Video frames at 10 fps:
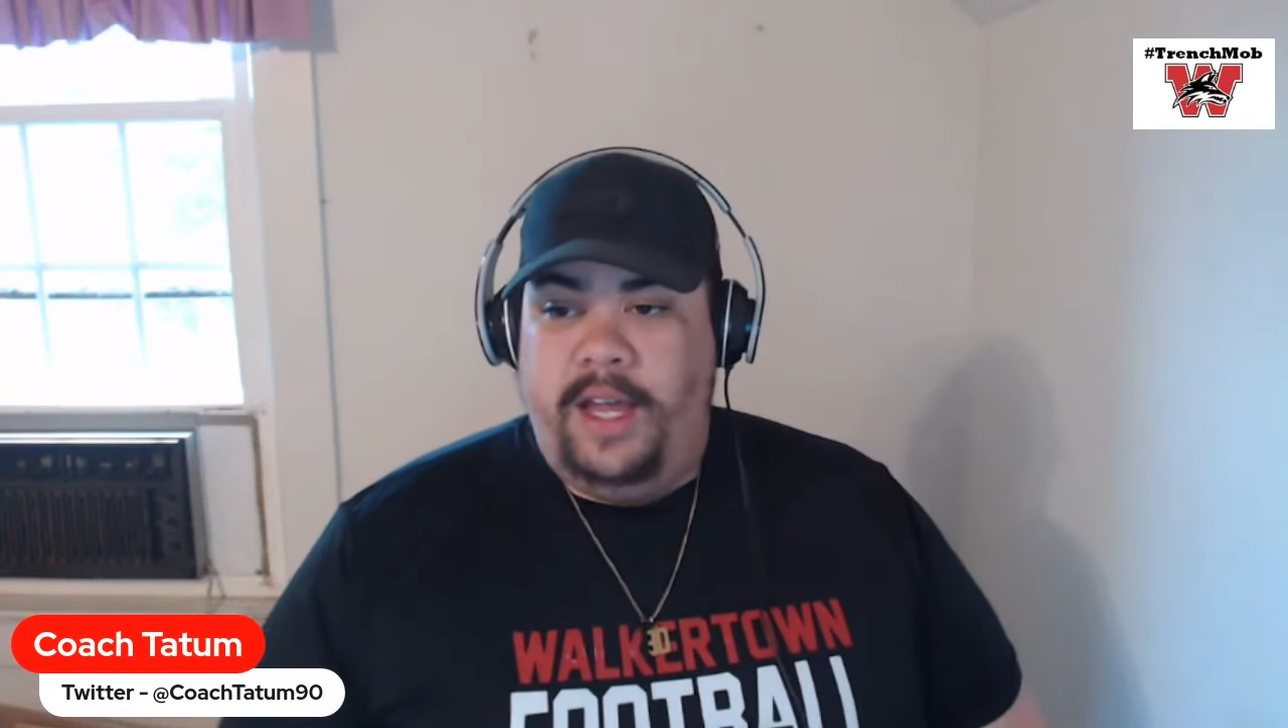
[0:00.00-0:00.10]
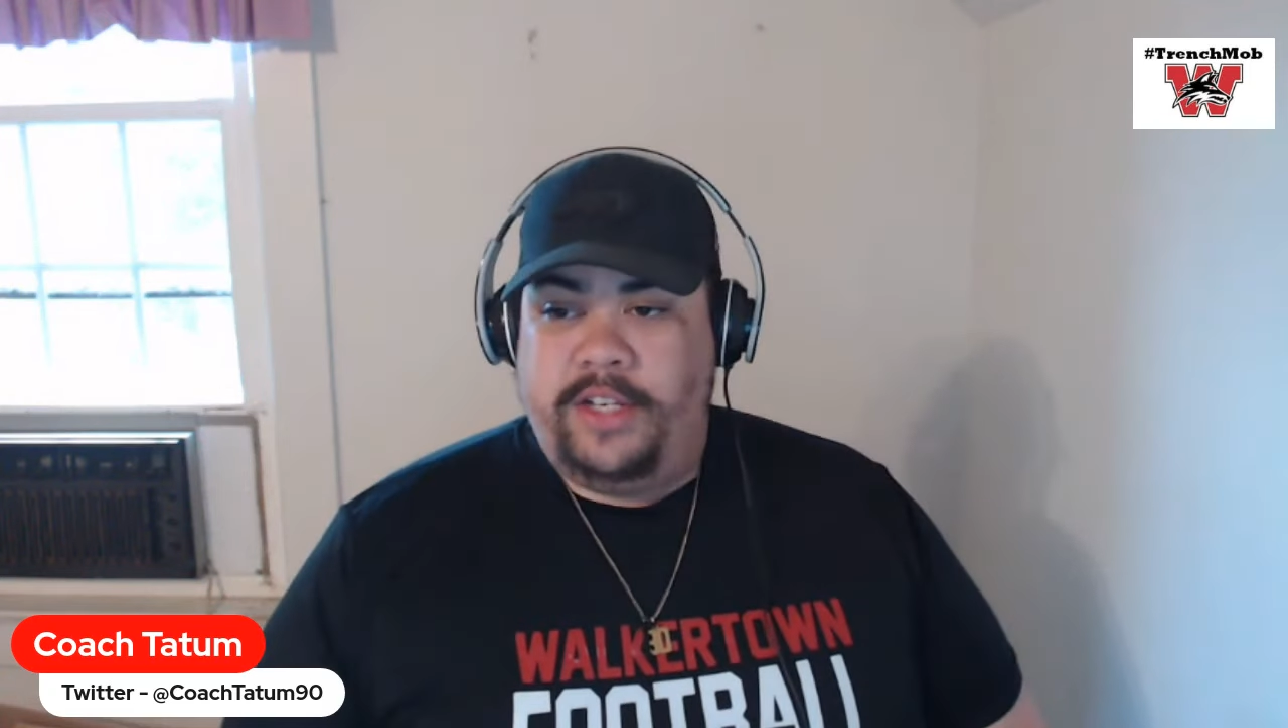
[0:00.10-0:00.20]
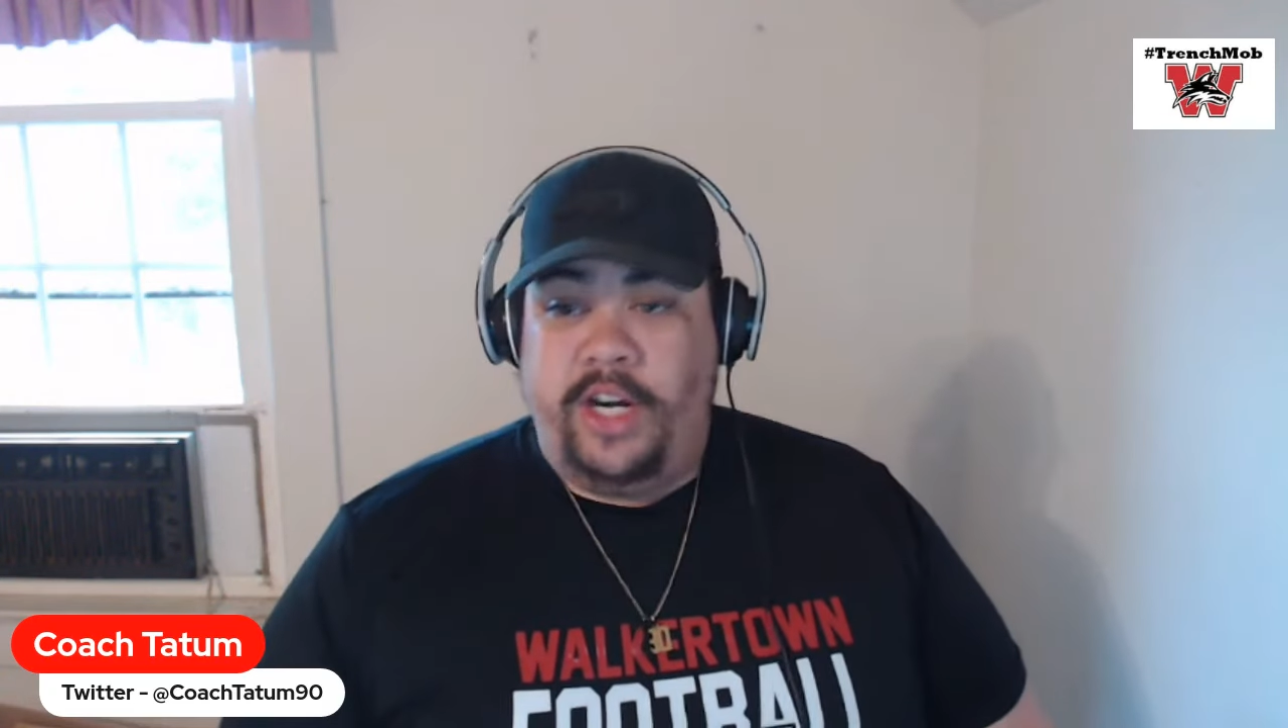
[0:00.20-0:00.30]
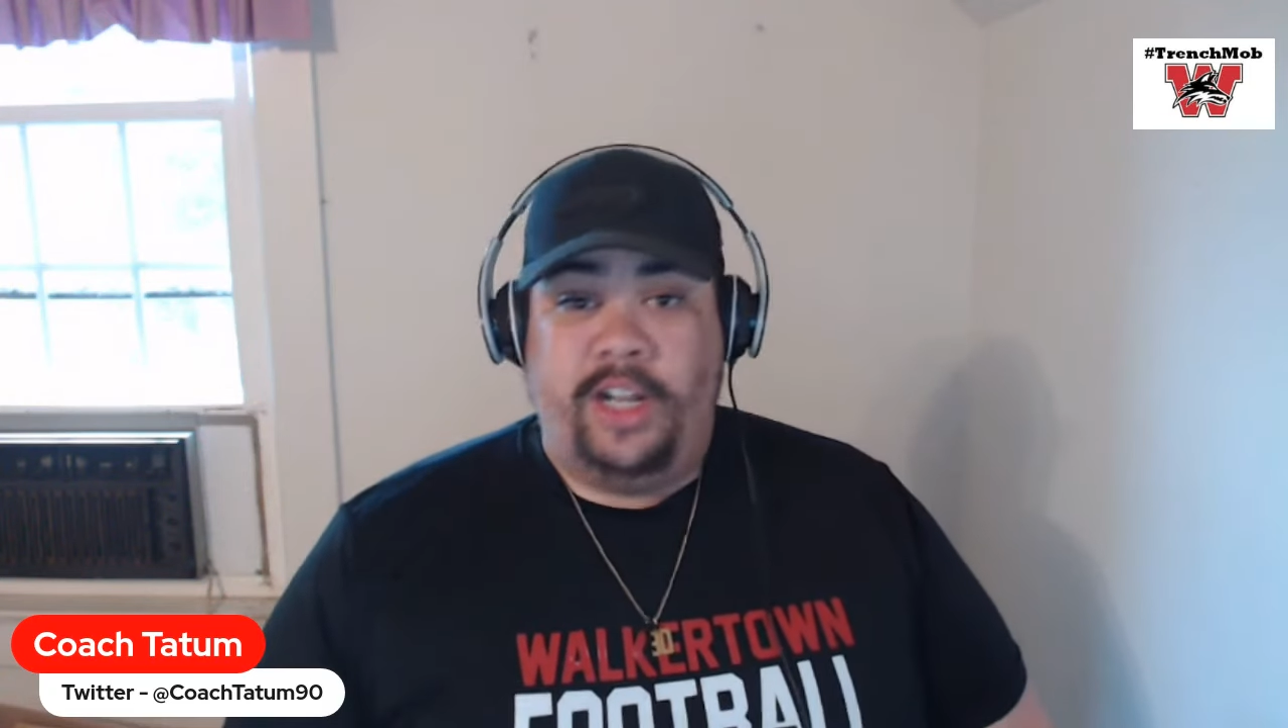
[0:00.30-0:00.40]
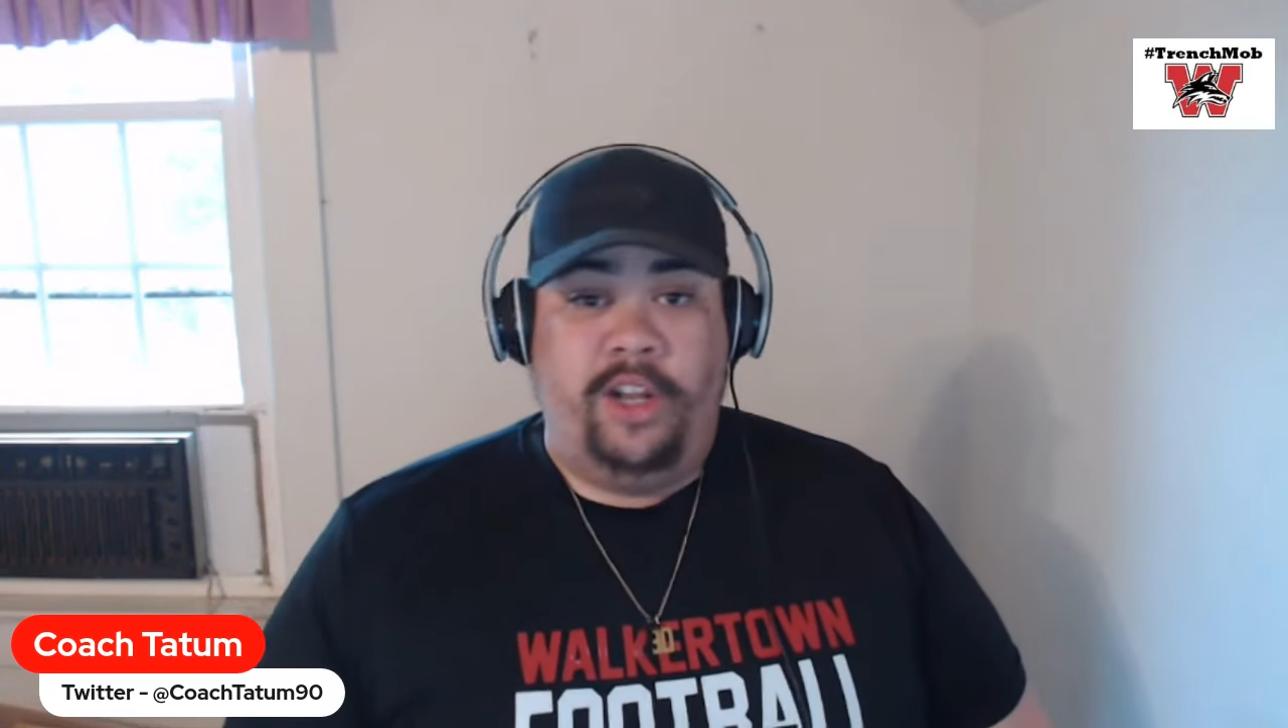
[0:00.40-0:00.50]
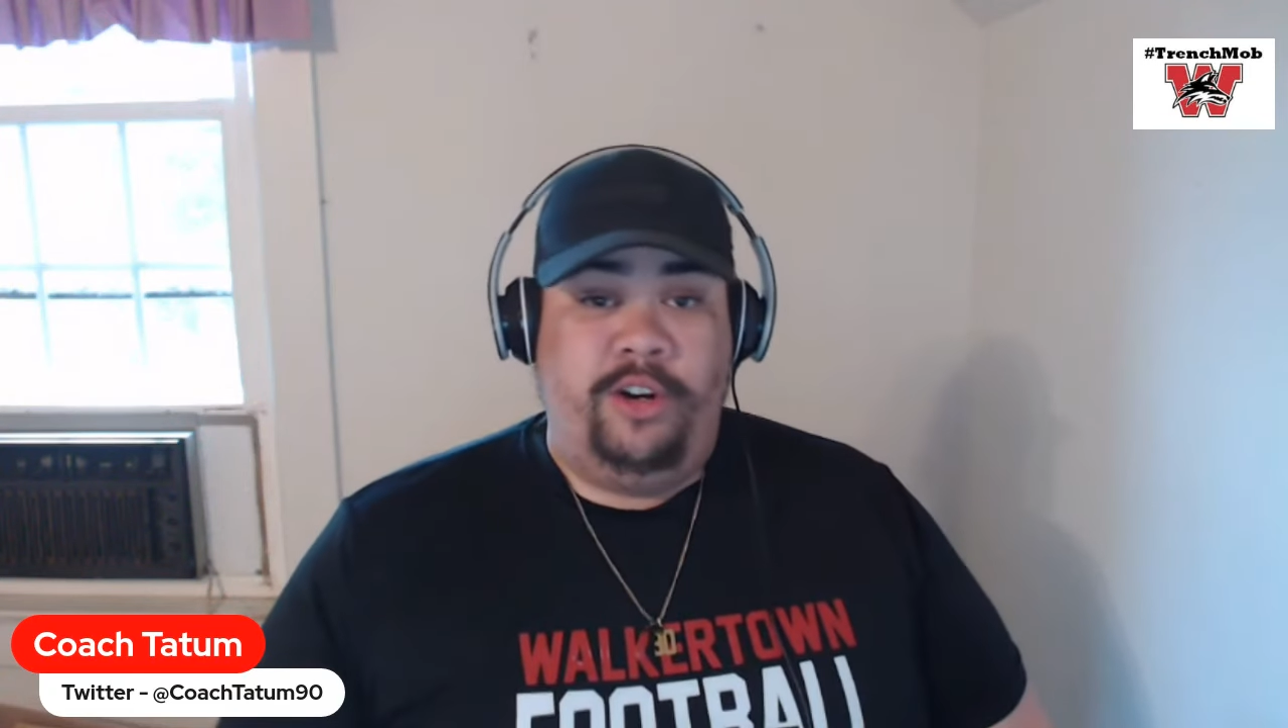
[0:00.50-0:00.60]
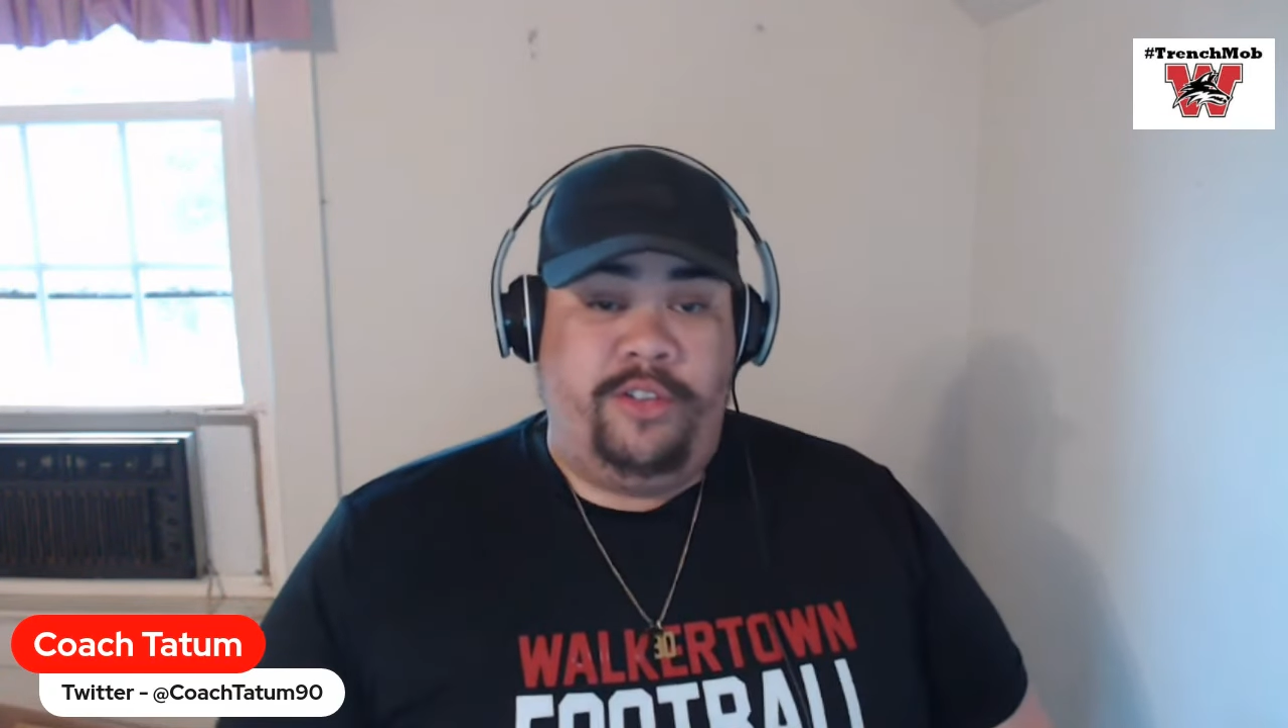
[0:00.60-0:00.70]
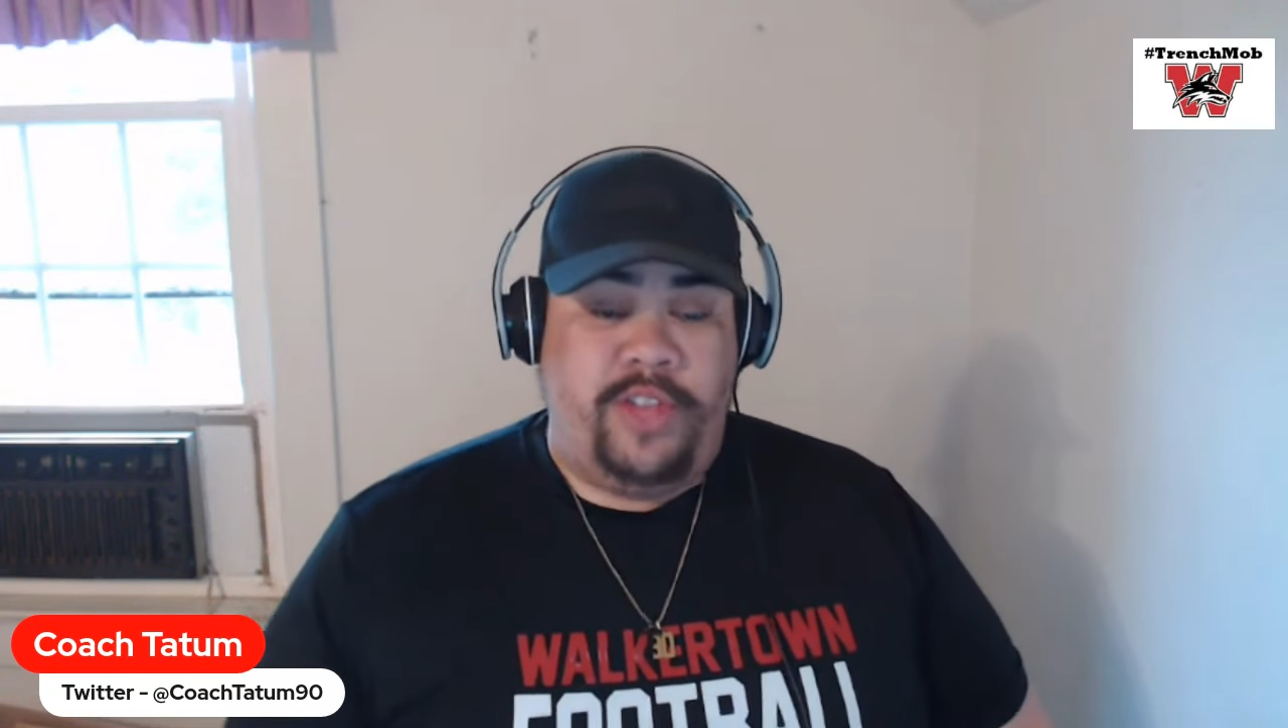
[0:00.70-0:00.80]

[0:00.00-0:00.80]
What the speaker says: and try to learn